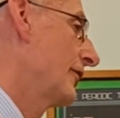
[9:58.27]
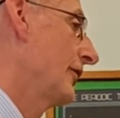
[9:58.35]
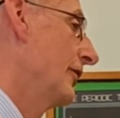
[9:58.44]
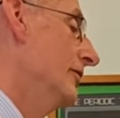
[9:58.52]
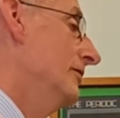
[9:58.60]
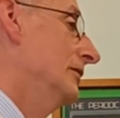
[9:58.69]

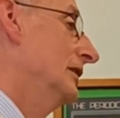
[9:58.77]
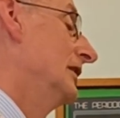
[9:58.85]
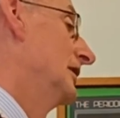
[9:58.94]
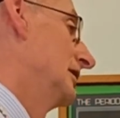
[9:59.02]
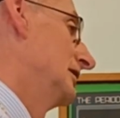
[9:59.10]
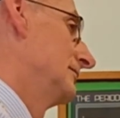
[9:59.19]
to
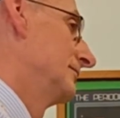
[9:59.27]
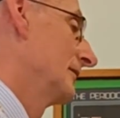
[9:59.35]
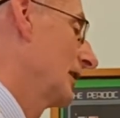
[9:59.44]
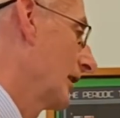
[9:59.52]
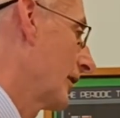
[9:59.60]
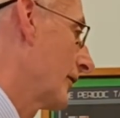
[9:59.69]

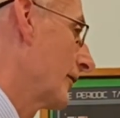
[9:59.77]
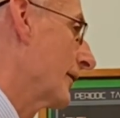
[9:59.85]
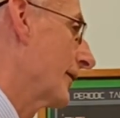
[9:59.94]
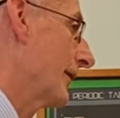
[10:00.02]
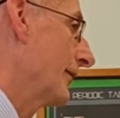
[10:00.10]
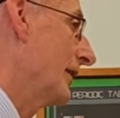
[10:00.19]

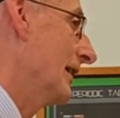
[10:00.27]
115.